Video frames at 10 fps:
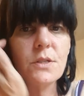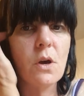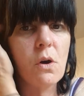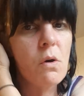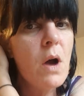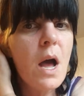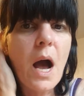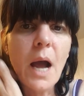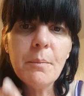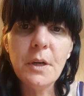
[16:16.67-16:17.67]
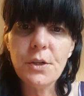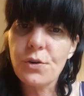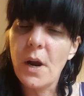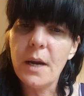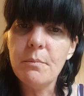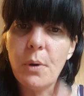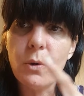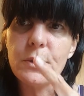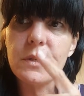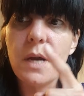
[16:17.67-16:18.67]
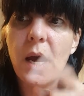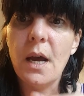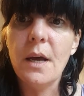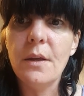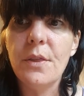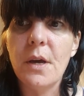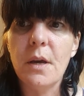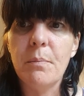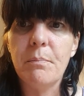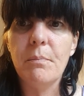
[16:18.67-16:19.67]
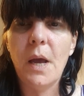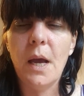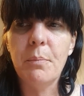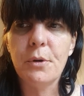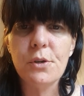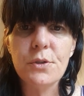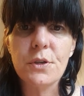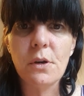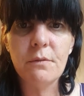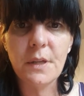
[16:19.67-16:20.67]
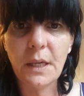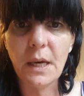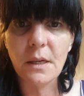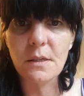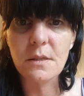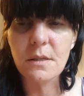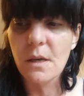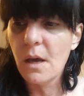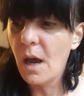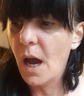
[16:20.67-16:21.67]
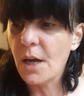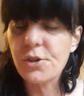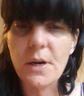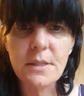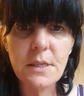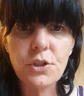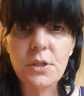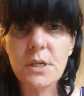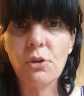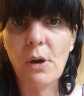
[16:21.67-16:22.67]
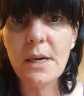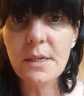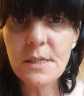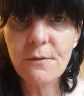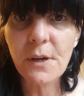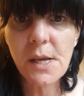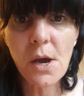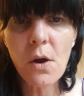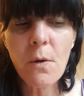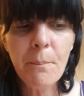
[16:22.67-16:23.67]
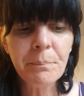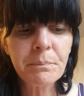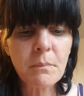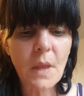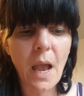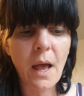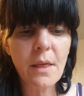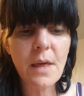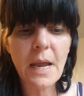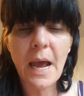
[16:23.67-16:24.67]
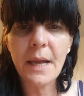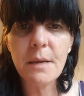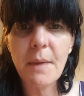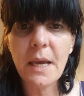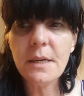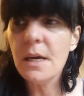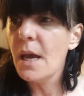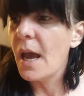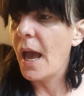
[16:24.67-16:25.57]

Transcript: So, I'm going to try and post the producer of the King's Transition to Greatness video that Addie made.